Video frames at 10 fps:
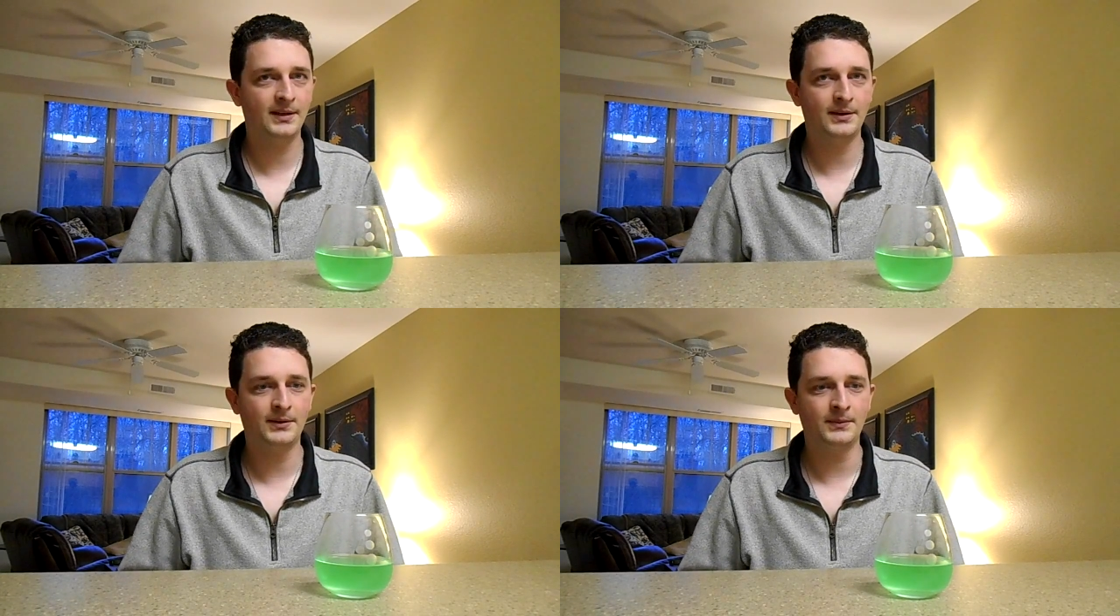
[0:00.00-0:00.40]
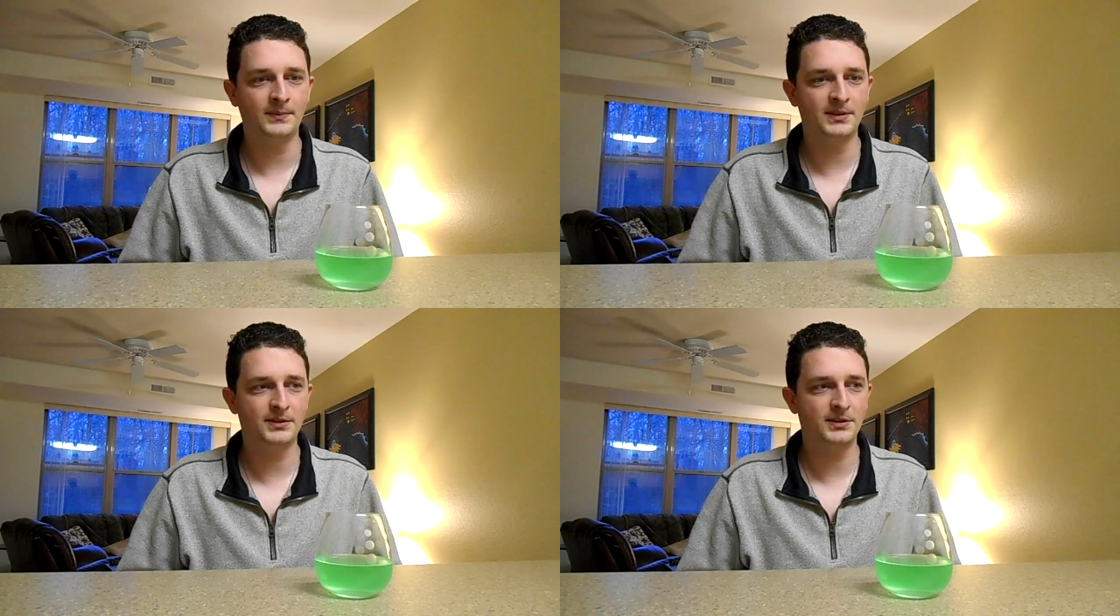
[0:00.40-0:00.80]
You know,
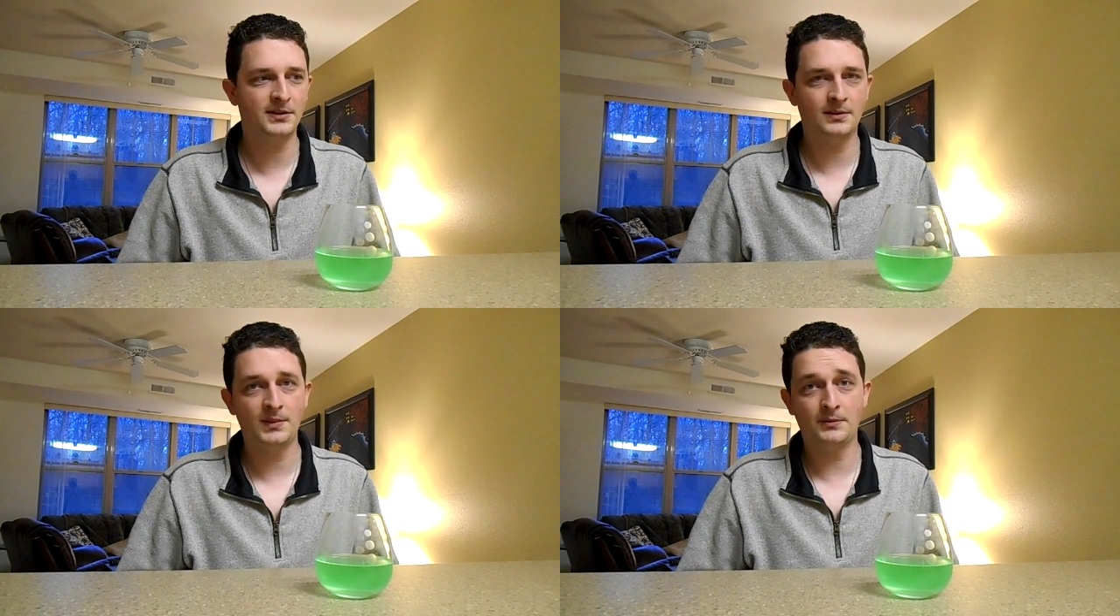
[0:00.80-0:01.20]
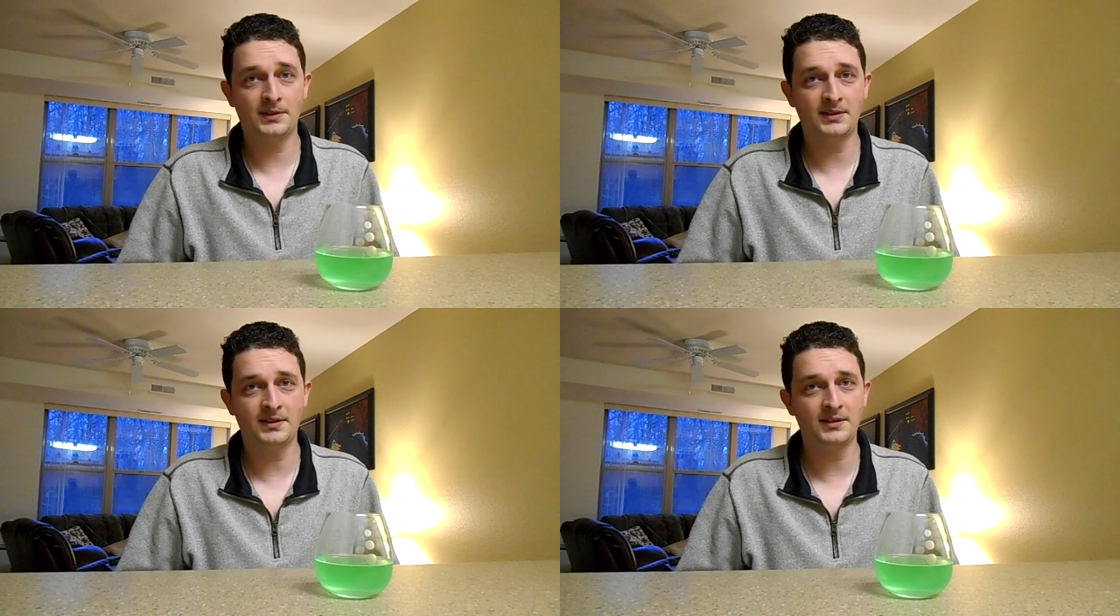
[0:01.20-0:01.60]
this is just going to be
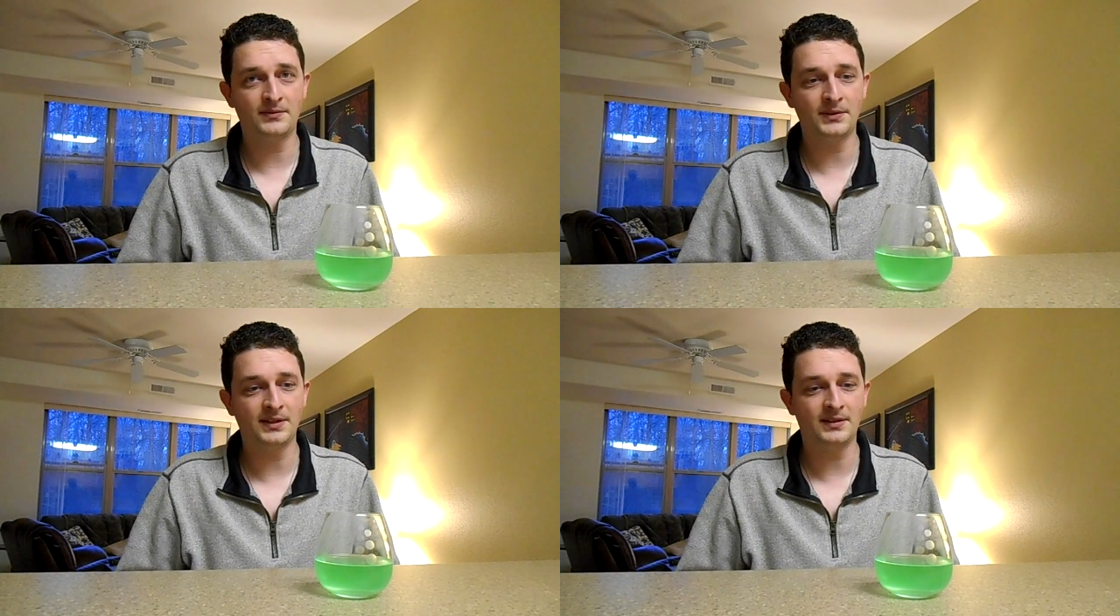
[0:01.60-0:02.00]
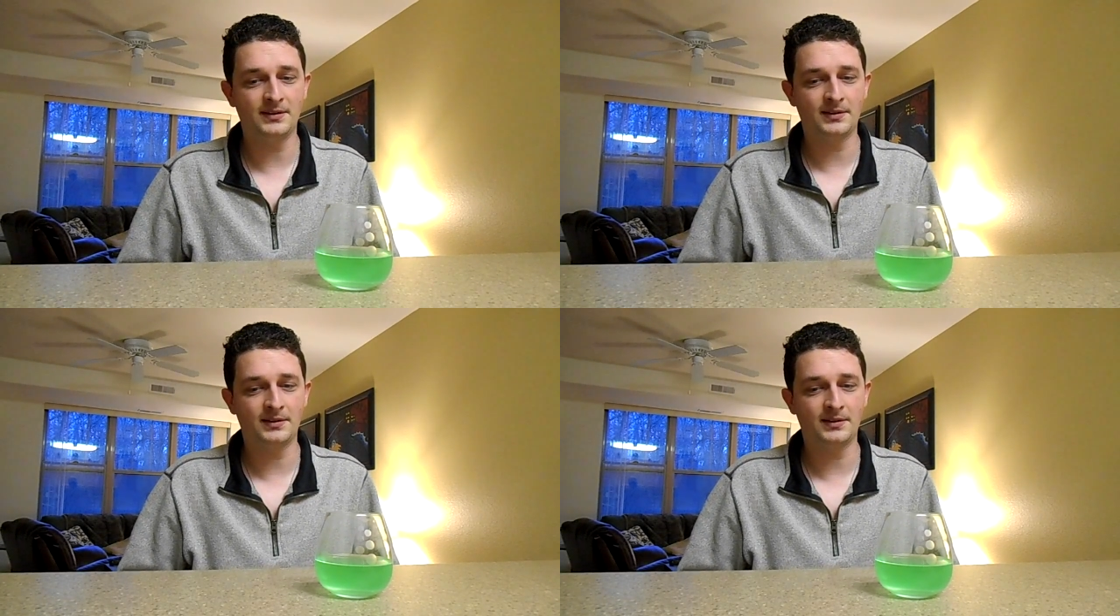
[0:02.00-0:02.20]
what this is for this.